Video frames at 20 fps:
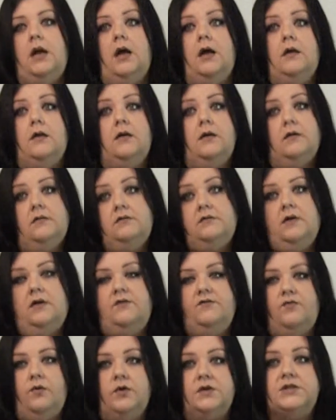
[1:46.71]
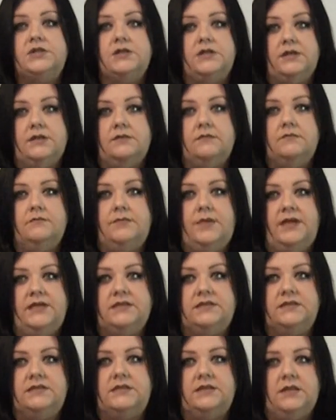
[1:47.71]
an unfortunate
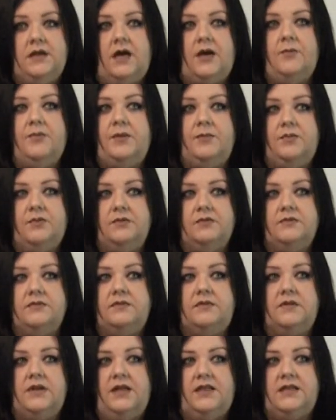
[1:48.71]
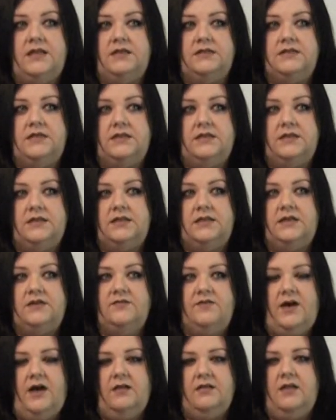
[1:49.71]
basis, a lot of people, I think, tend to
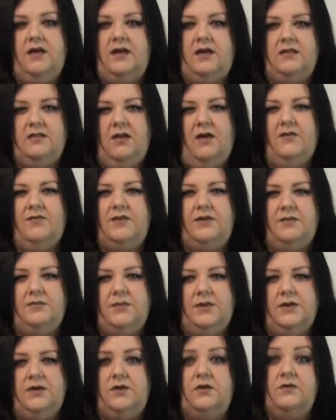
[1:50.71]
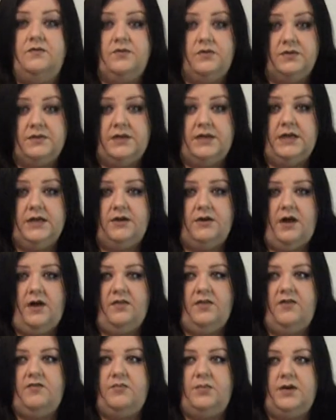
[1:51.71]
think of how like love can be a hurtful thing, or
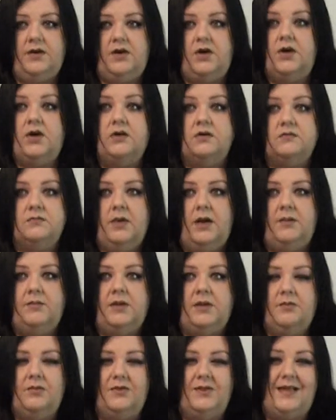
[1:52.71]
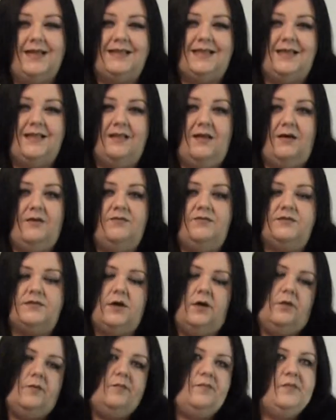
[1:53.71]
how they've been hurt by people that they love.
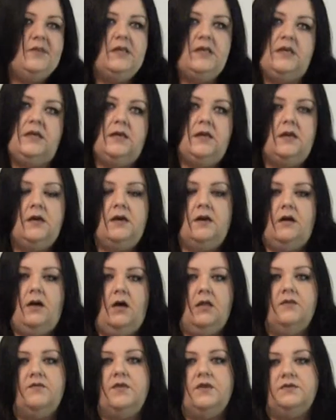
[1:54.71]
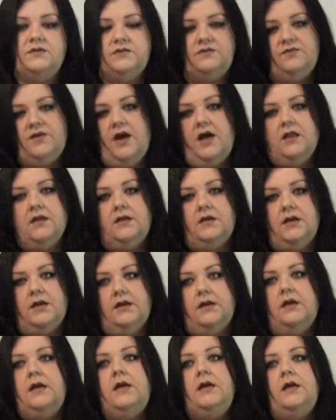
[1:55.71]
So all of those are valid,
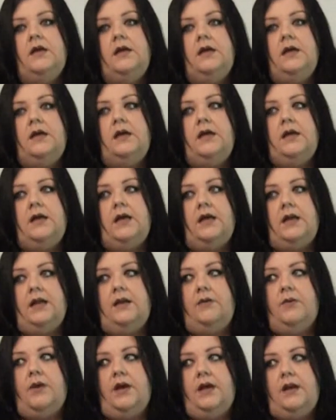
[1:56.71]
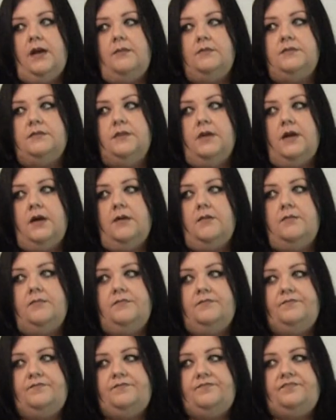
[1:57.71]
and at any rate,
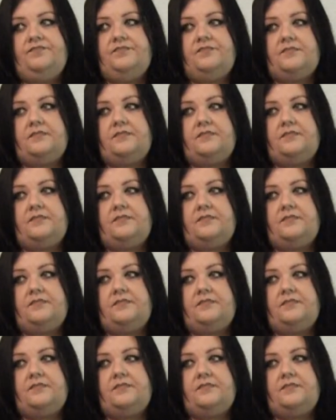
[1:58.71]
I'm